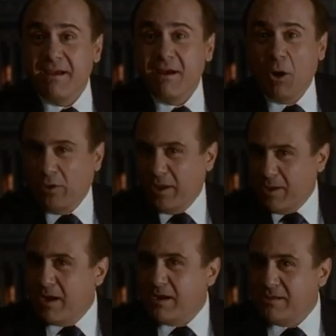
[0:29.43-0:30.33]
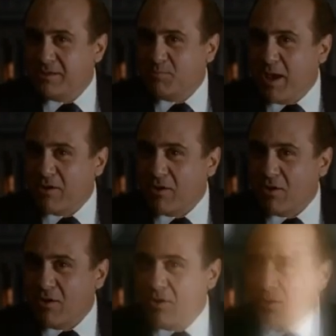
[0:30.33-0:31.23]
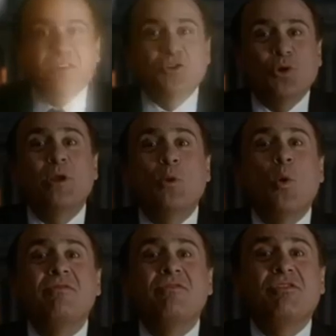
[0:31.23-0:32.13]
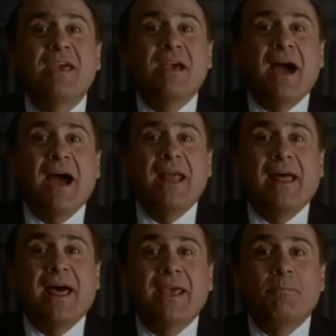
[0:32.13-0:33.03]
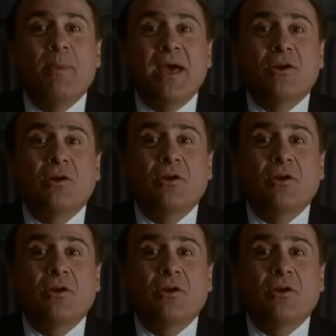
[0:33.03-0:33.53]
Only money is better. There's only one thing I like better.